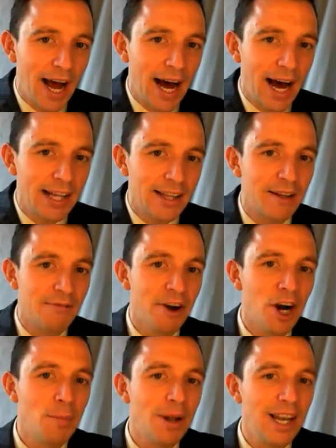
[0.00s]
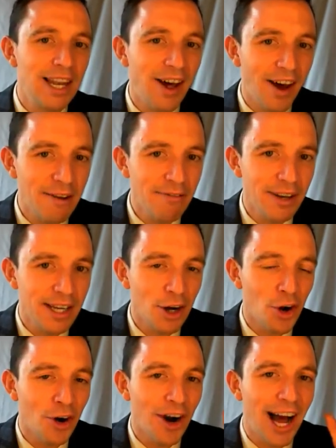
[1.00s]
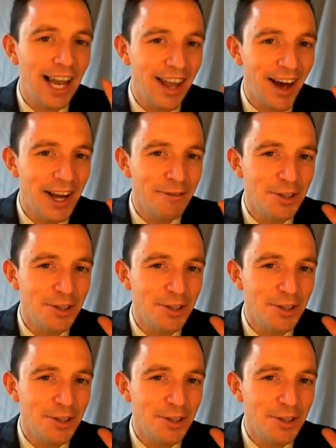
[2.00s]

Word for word: And the verb lively or alive.